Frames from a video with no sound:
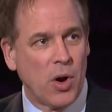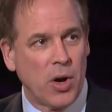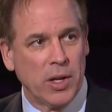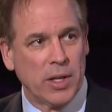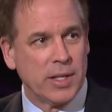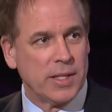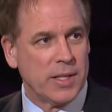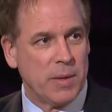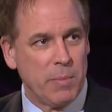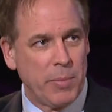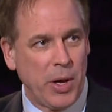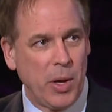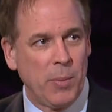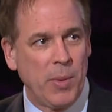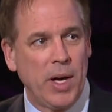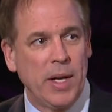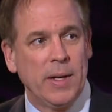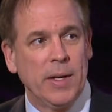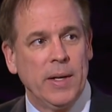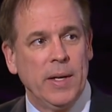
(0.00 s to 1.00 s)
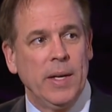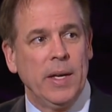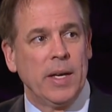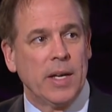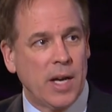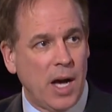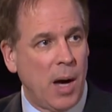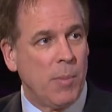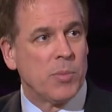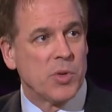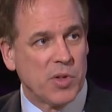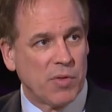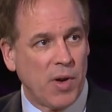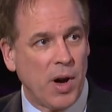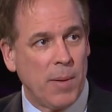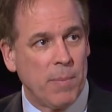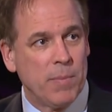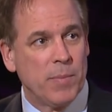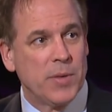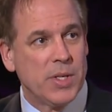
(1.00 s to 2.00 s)
Arlington, Belmont, comes
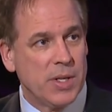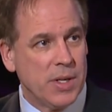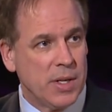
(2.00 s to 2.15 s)
from